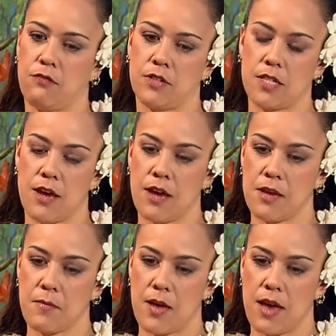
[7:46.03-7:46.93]
over
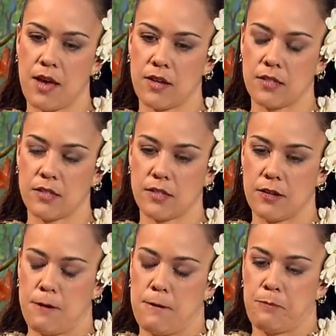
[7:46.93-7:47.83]
time, as
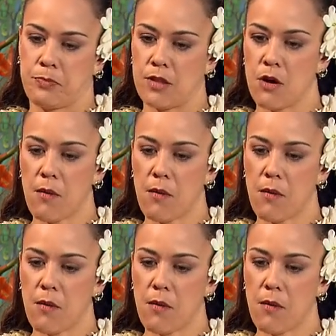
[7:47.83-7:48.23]
the